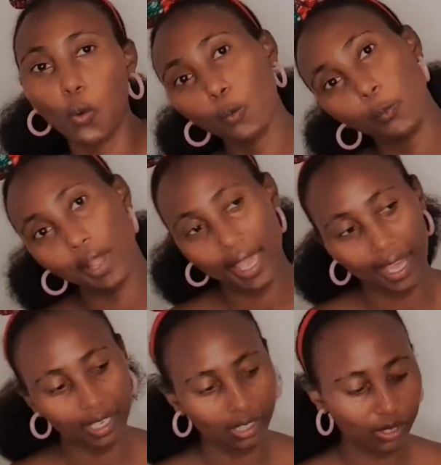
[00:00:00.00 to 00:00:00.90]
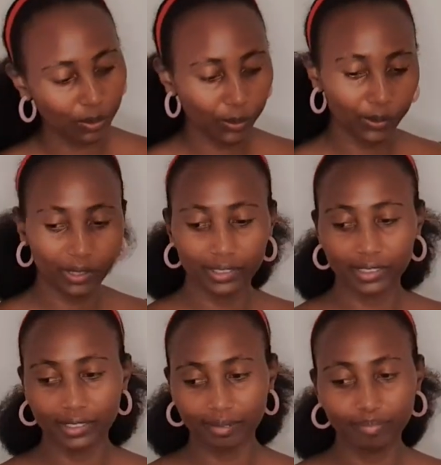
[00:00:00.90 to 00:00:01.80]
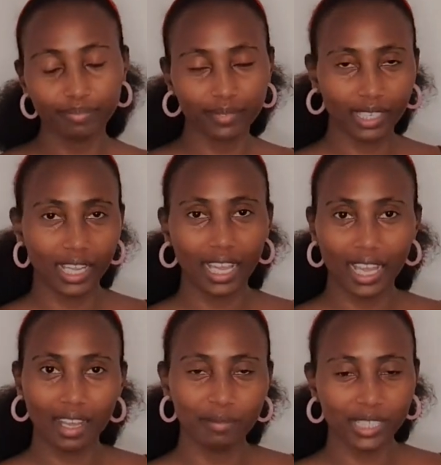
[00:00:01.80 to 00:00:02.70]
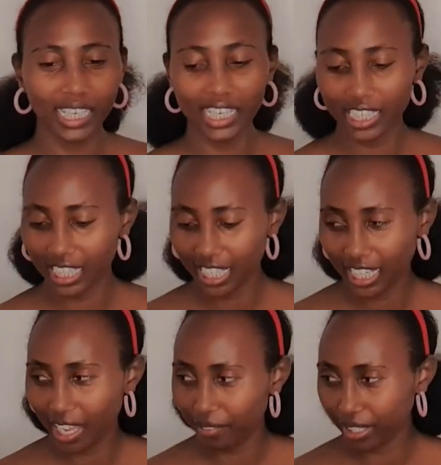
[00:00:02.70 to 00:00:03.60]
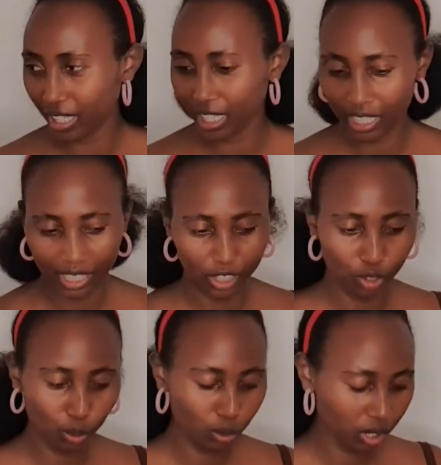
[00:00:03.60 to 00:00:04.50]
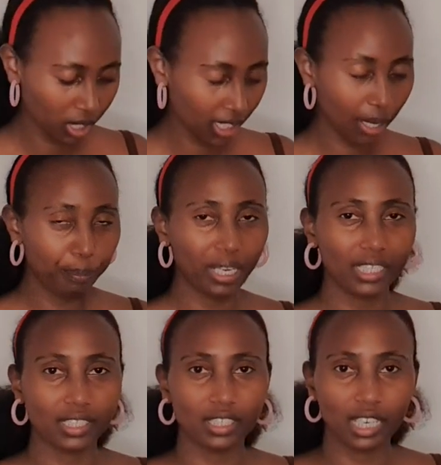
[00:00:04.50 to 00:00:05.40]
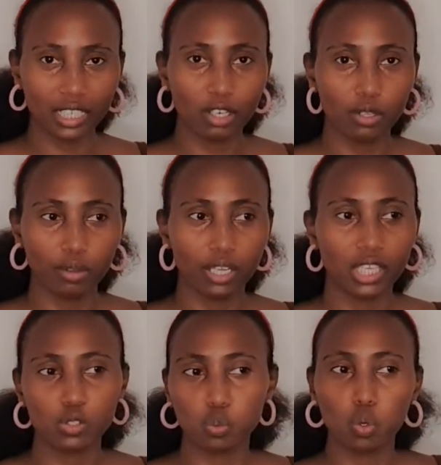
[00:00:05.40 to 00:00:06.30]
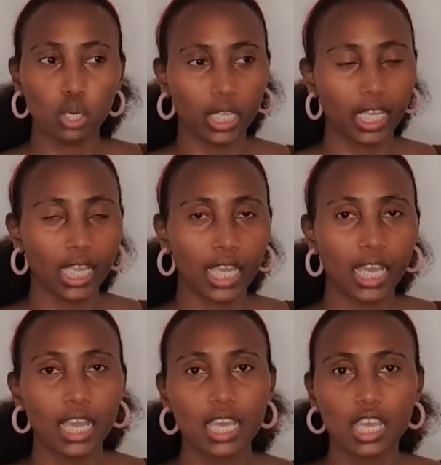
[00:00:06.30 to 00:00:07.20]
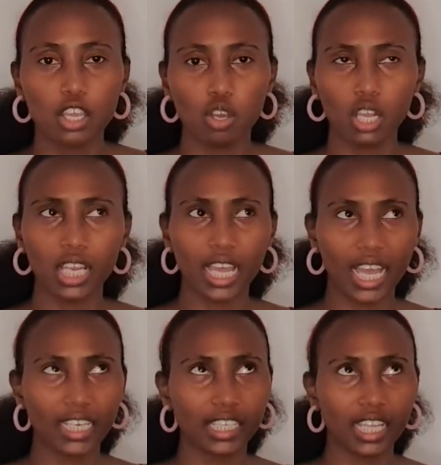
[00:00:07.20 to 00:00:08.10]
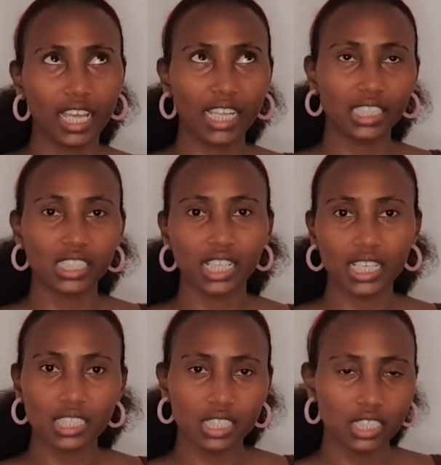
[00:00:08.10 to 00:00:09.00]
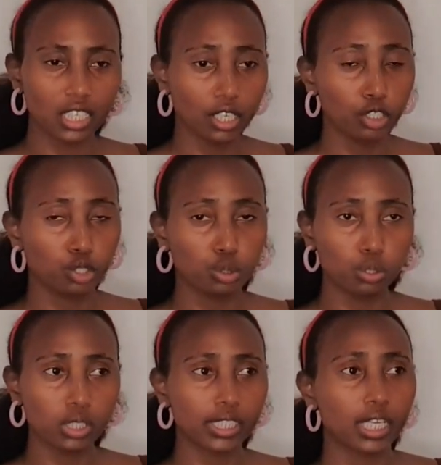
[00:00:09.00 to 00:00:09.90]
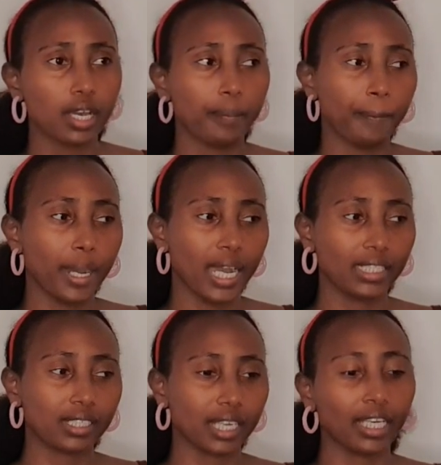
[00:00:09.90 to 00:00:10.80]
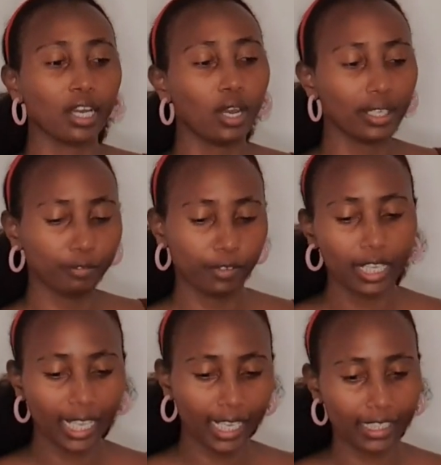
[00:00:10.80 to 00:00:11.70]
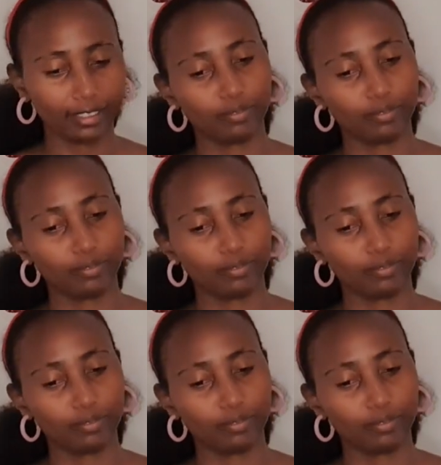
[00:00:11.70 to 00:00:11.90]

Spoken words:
wear. So I'm really, really loving the shoes. Plus, right now, the way he's walking, he only had the Adidas shoes. But right now, I feel like